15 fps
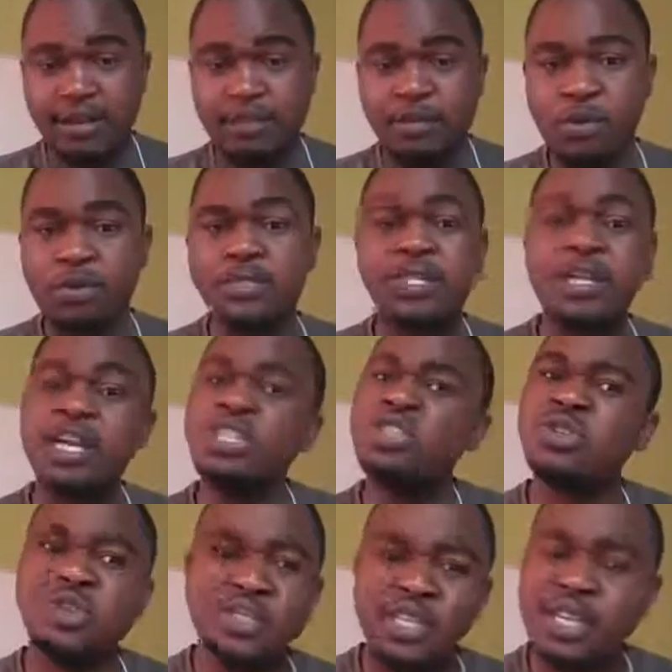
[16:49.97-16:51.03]
Because the
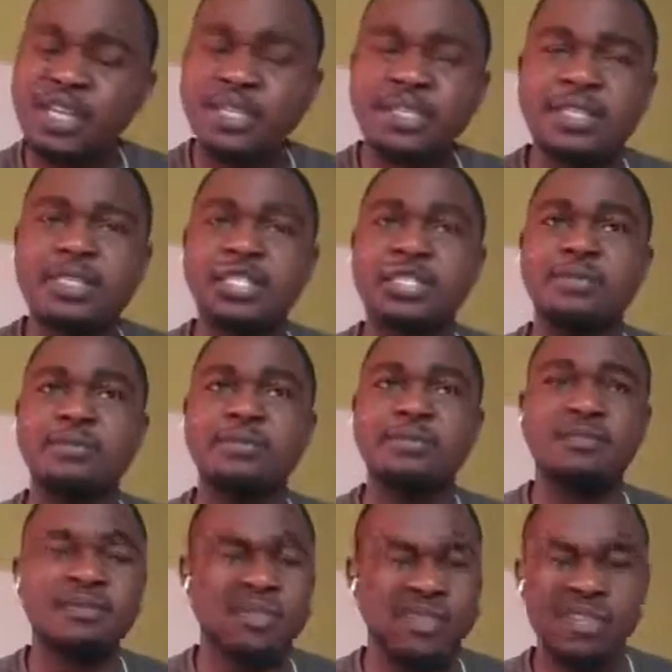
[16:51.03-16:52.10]
natural drainage system